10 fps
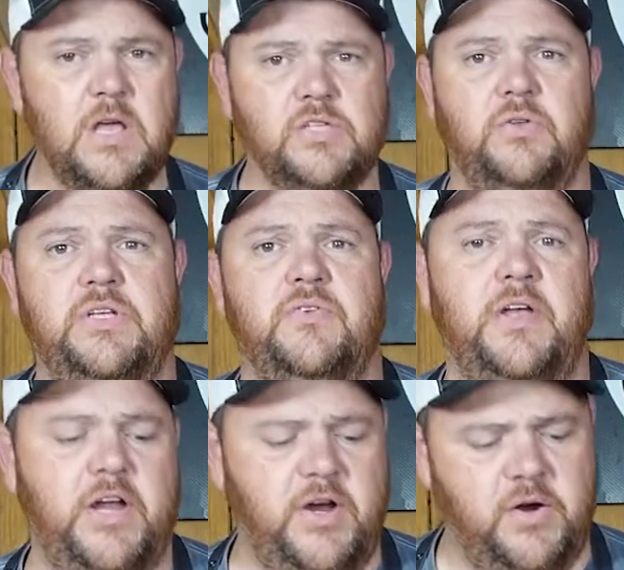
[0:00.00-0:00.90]
So this one
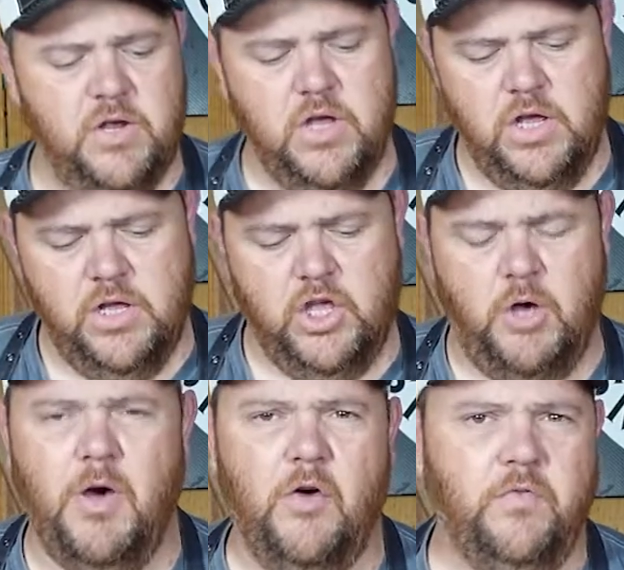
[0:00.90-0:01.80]
right here
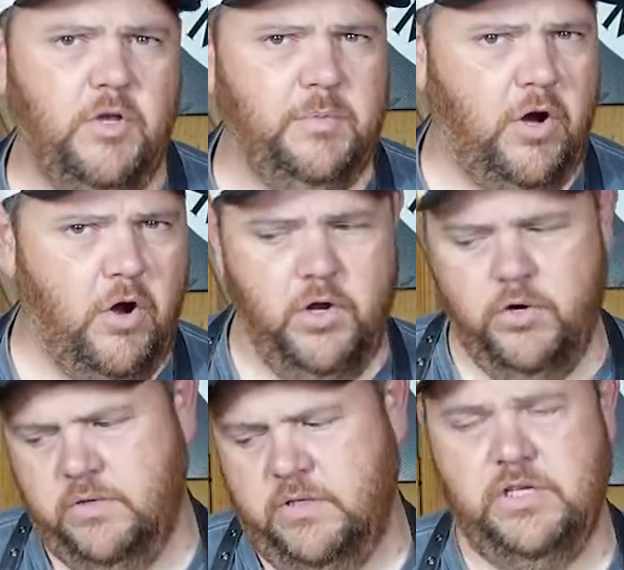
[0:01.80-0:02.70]
come off a little bit
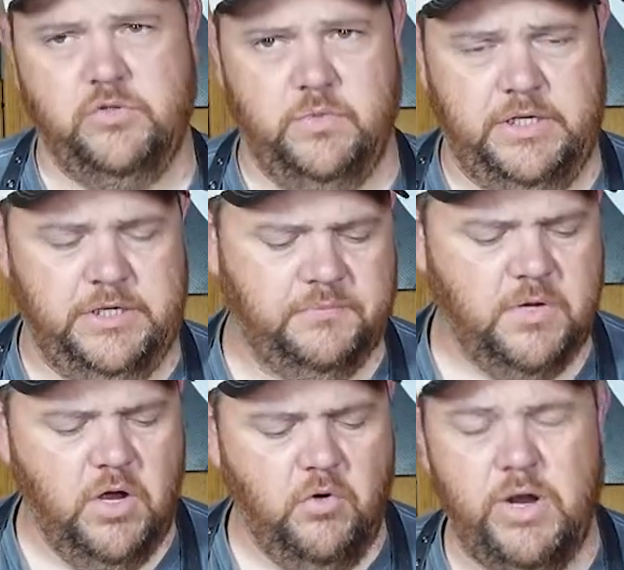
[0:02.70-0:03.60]
earlier than this one did.
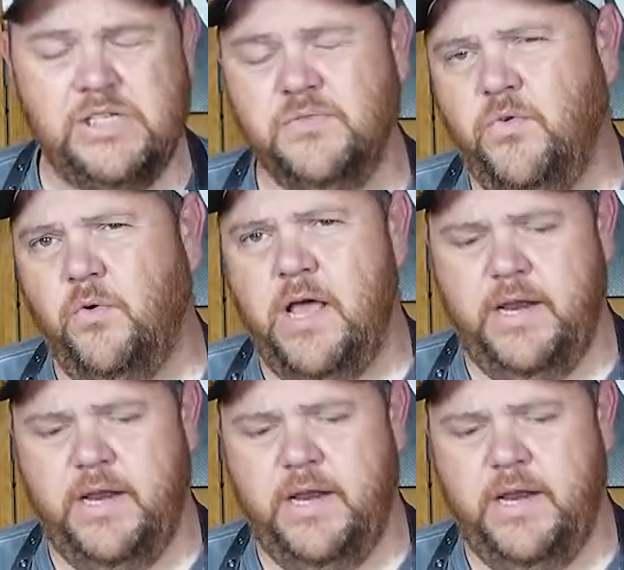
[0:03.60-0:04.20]
Reason for that